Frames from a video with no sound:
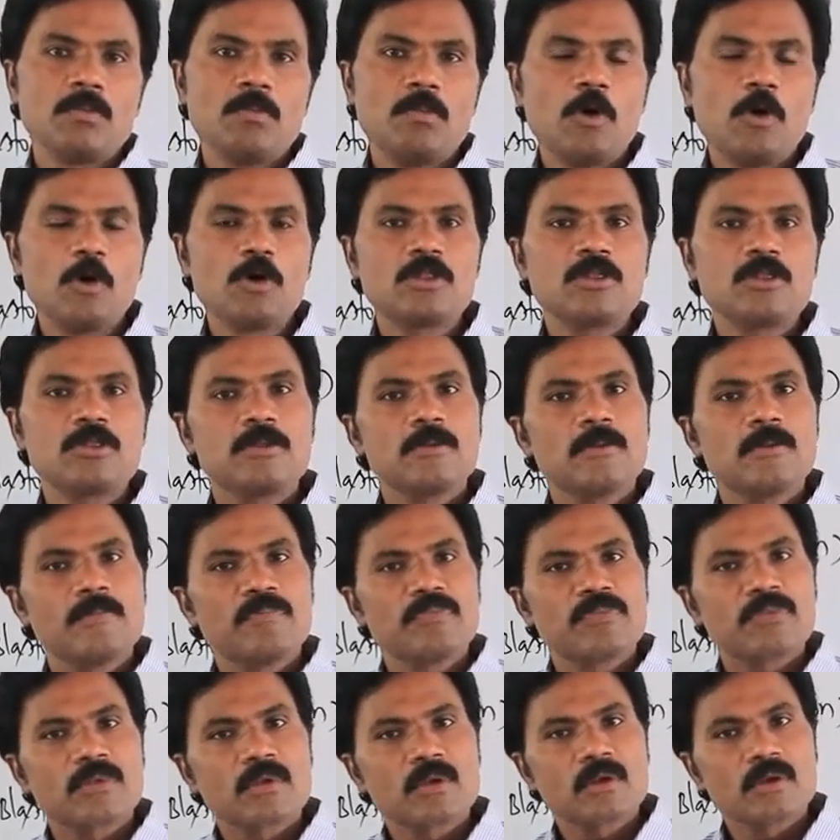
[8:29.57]
both
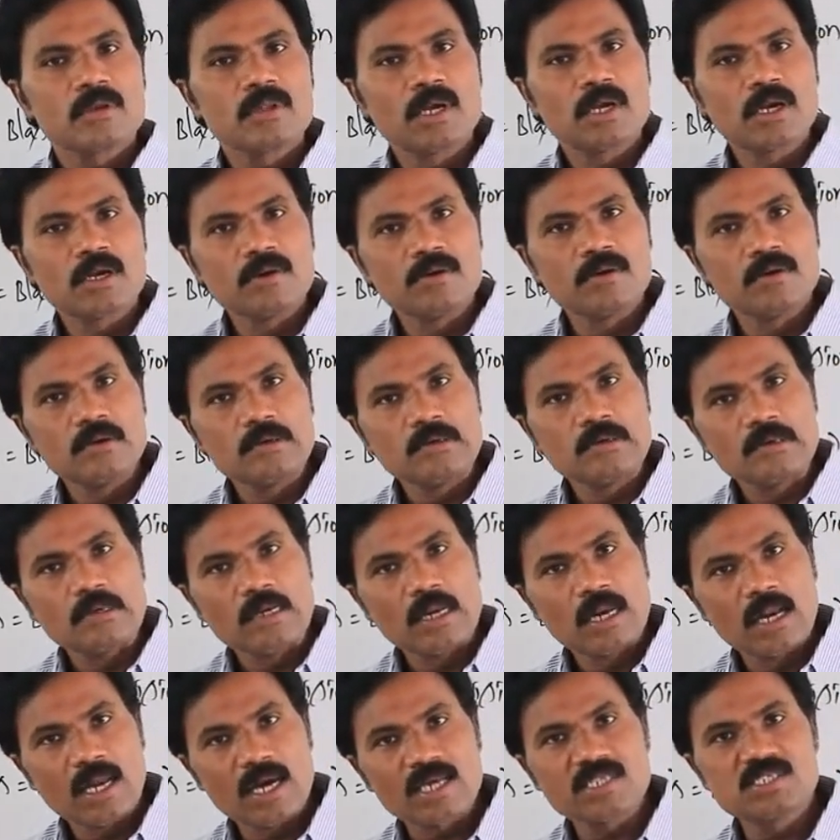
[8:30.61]
that
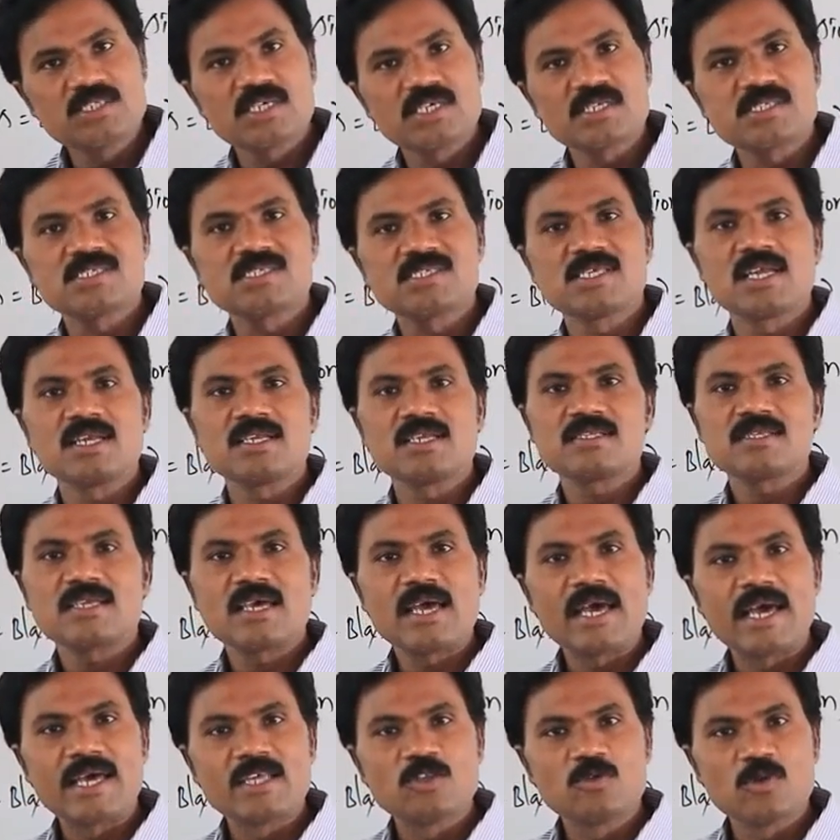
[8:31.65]
larger cell
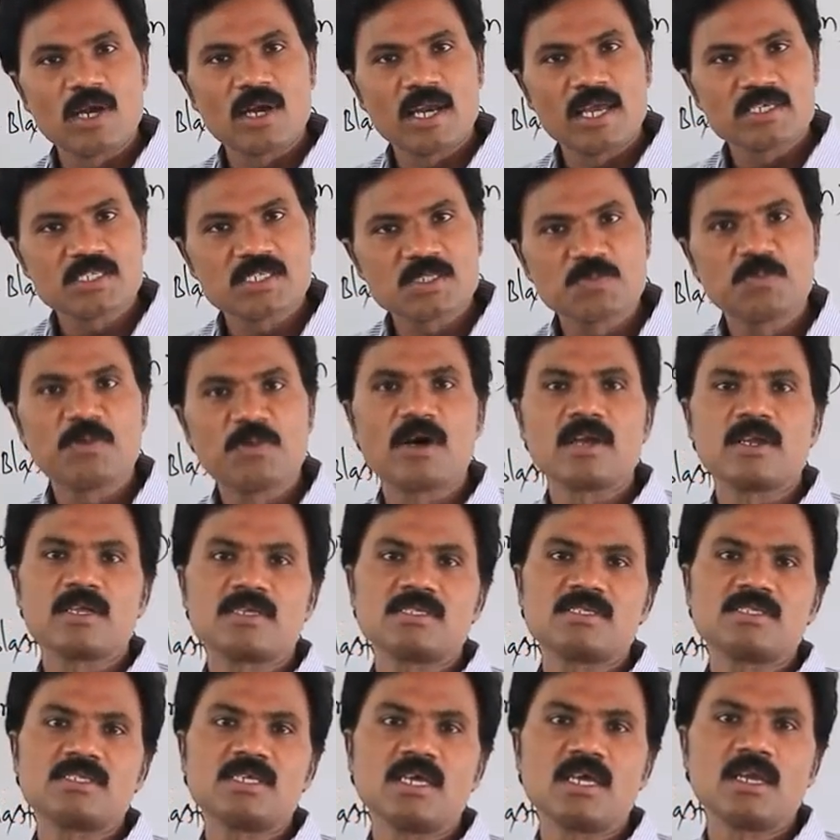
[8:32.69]
as well as smaller
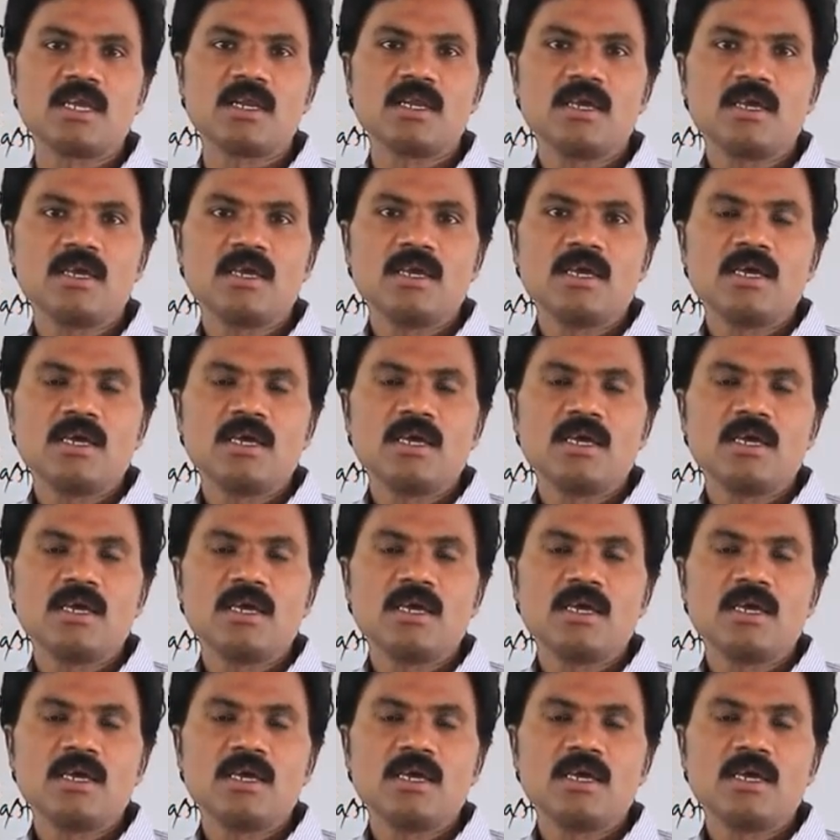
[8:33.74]
cell,